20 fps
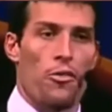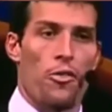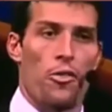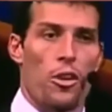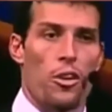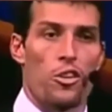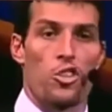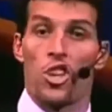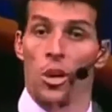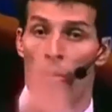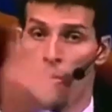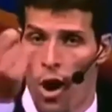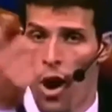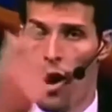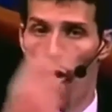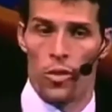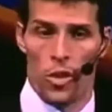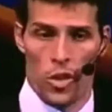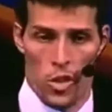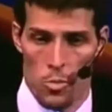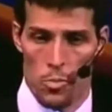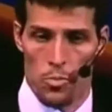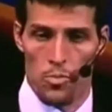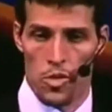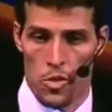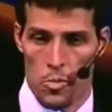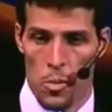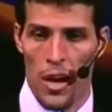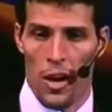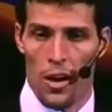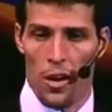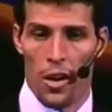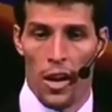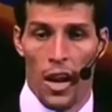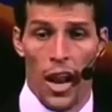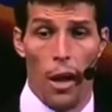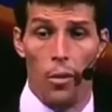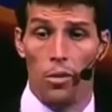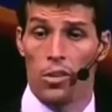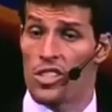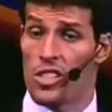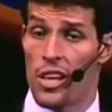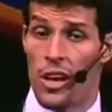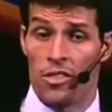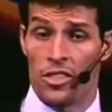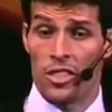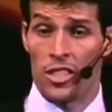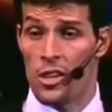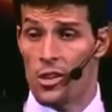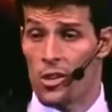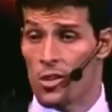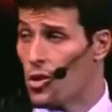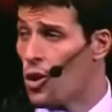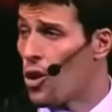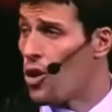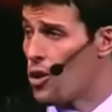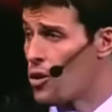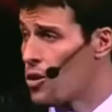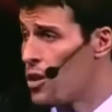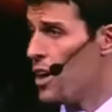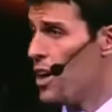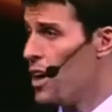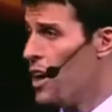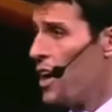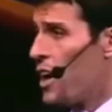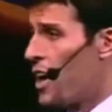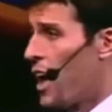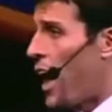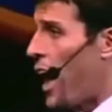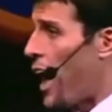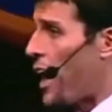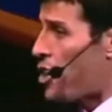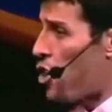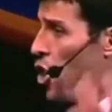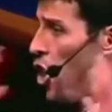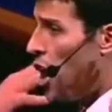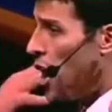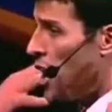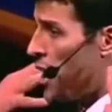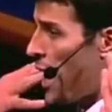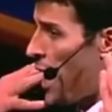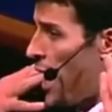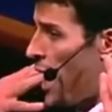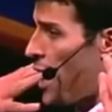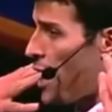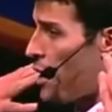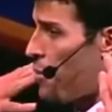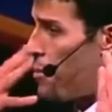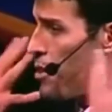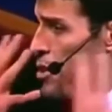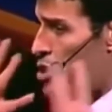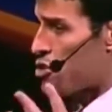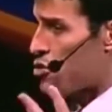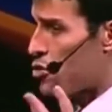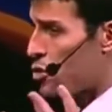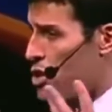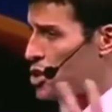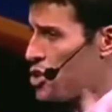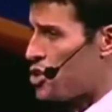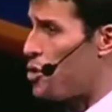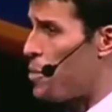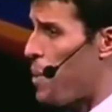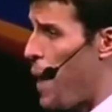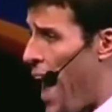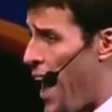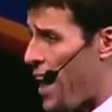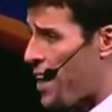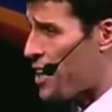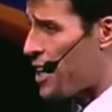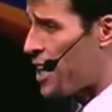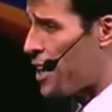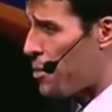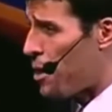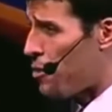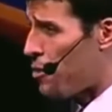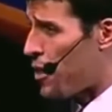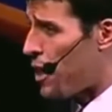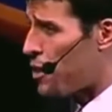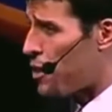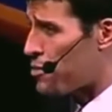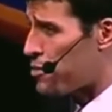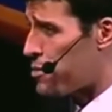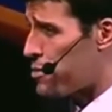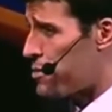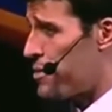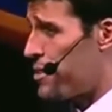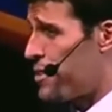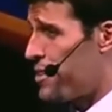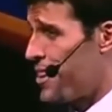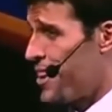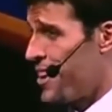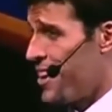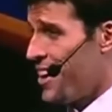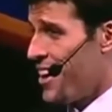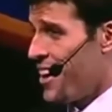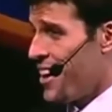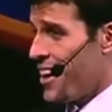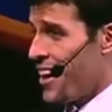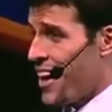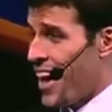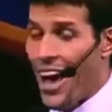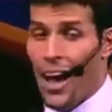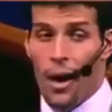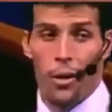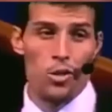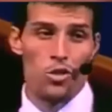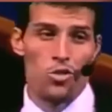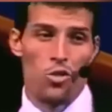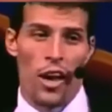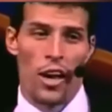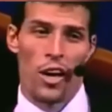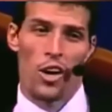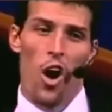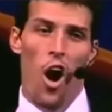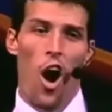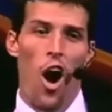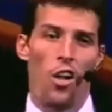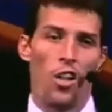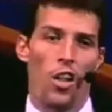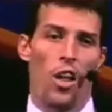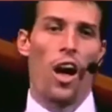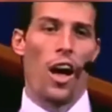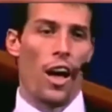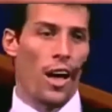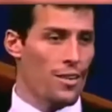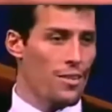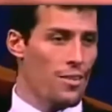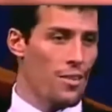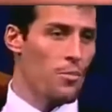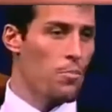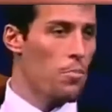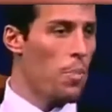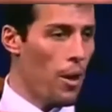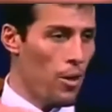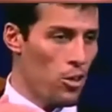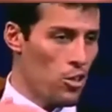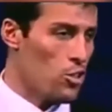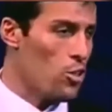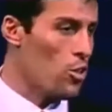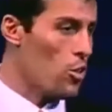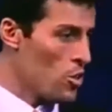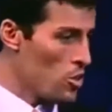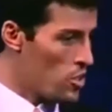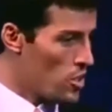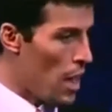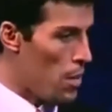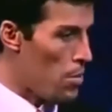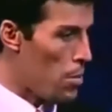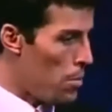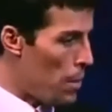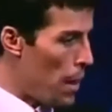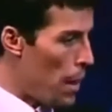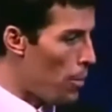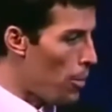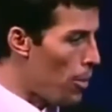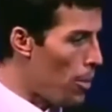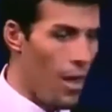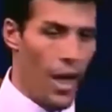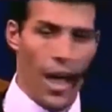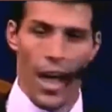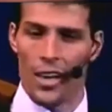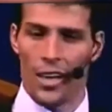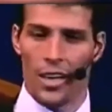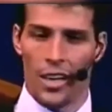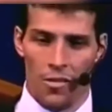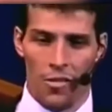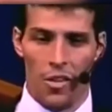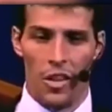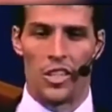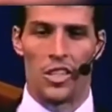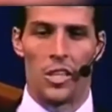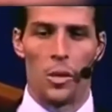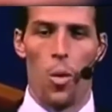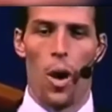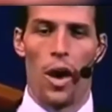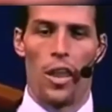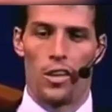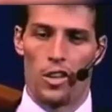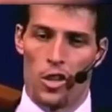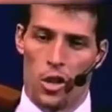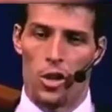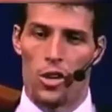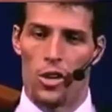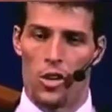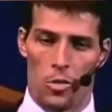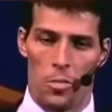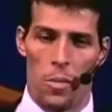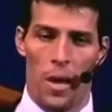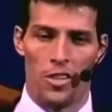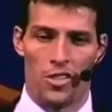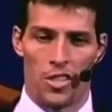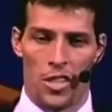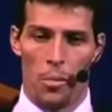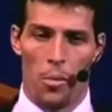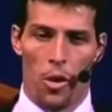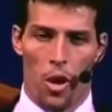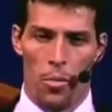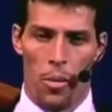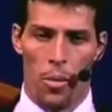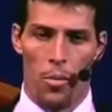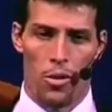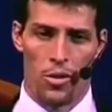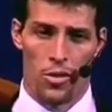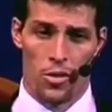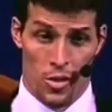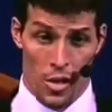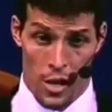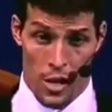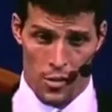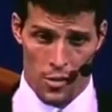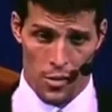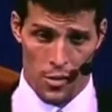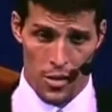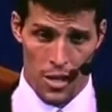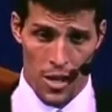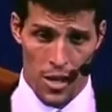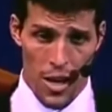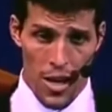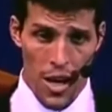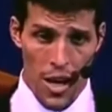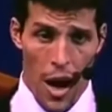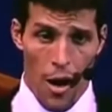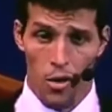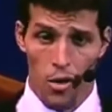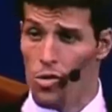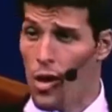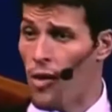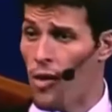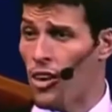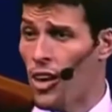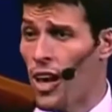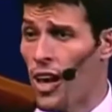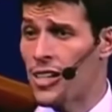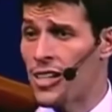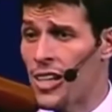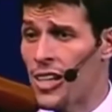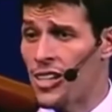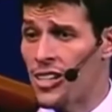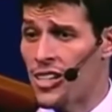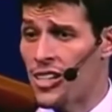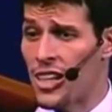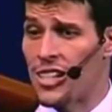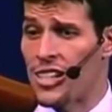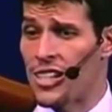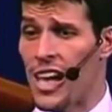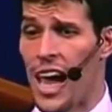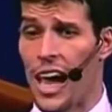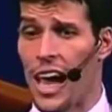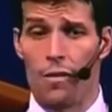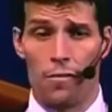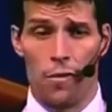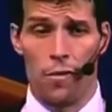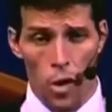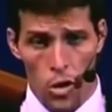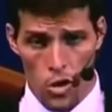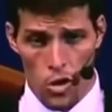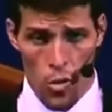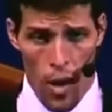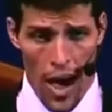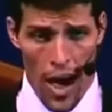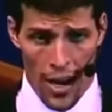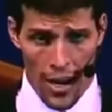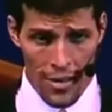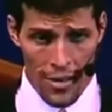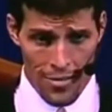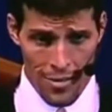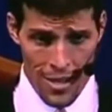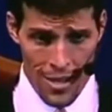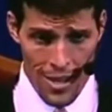for Jim Rohn, this speaker, and I was 17 years old. I had long hair, minestrone soup, acne on my face. And I was trying to call on Bear Stearns type of people and convince them why they should go to this man's seminar and be more successful. I was driving a 1968 Volkswagen